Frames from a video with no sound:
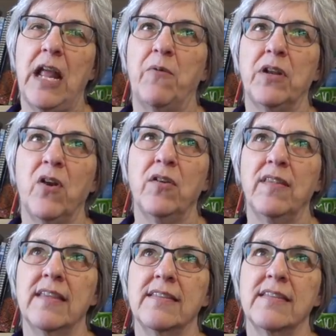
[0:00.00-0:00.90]
I would go to
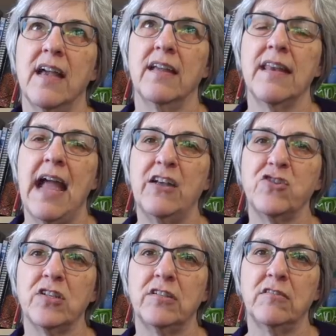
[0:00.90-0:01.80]
this
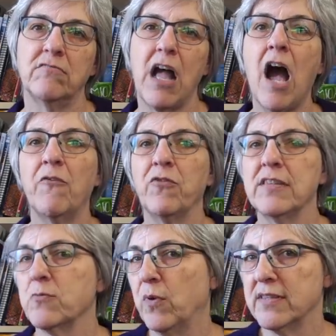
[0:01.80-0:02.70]
national
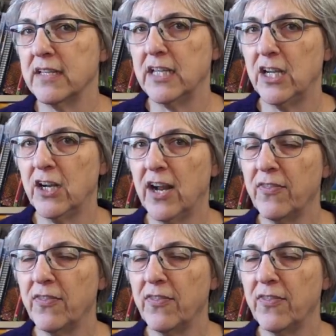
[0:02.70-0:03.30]
conference once a year,